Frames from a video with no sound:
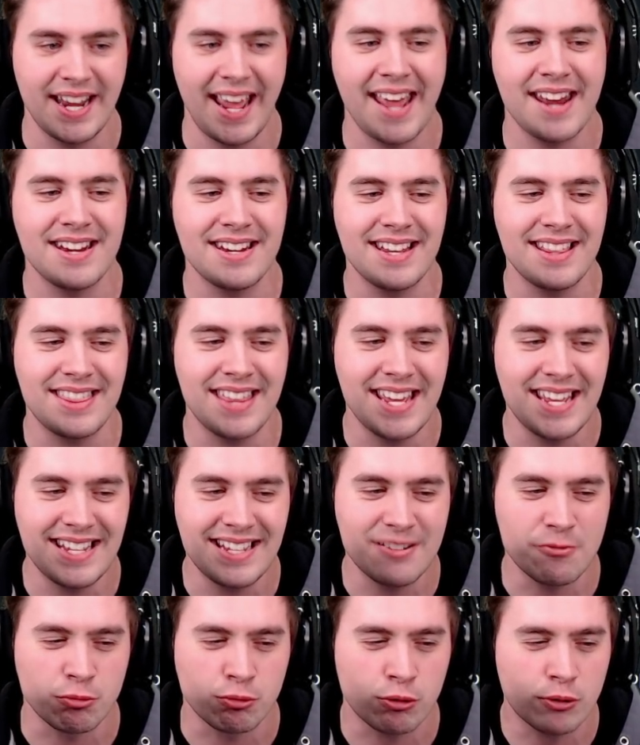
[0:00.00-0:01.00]
and they
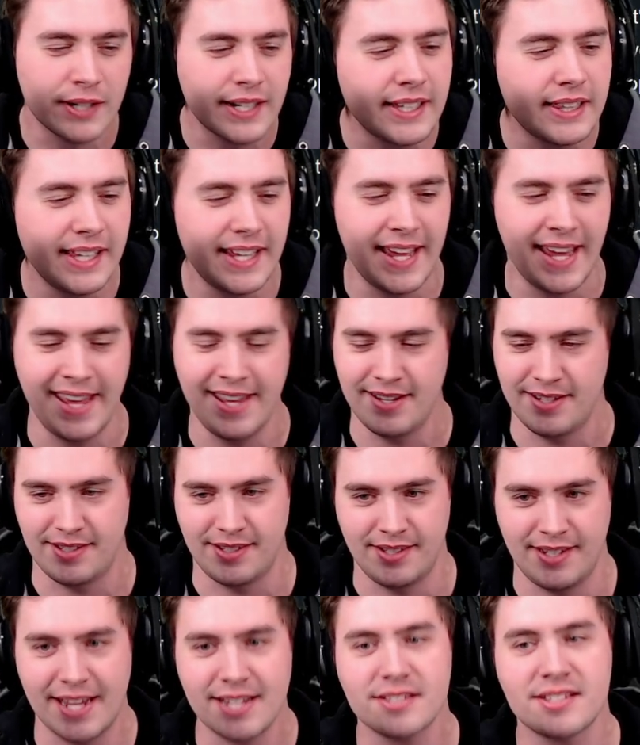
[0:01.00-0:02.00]
really
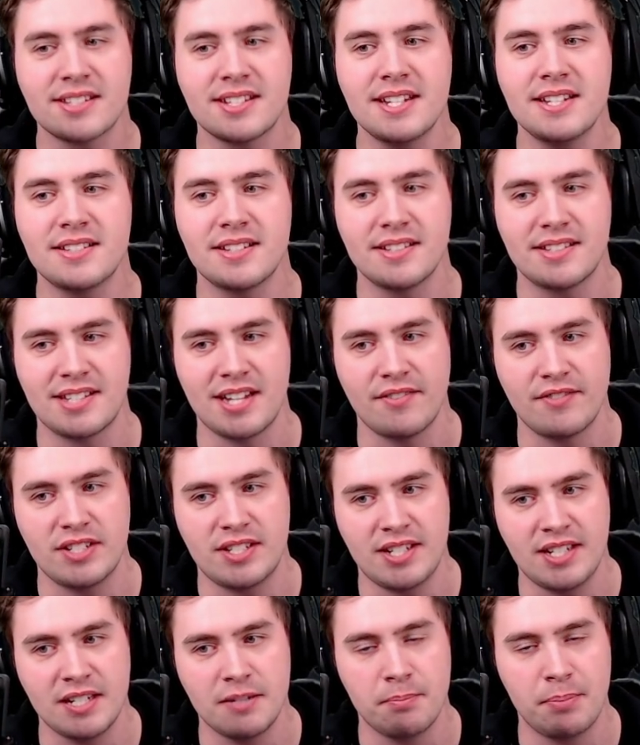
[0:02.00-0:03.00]
hint at Season
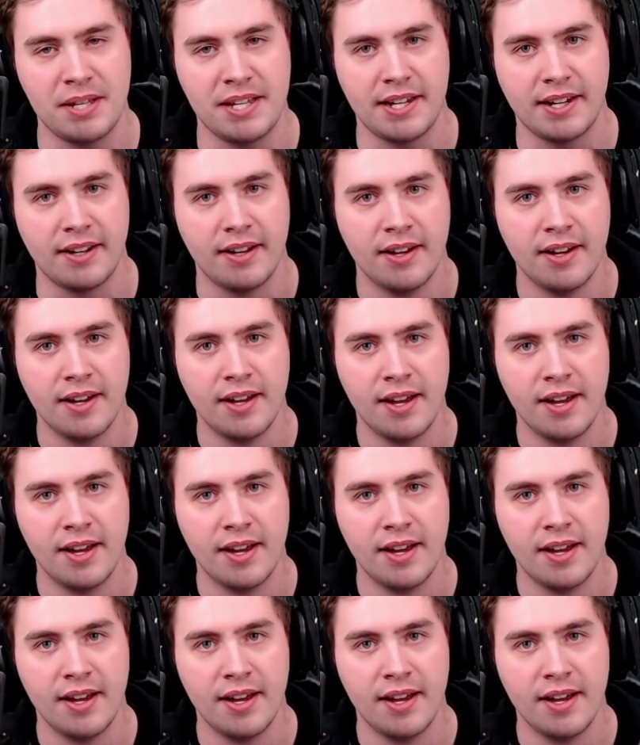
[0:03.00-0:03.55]
seventeen being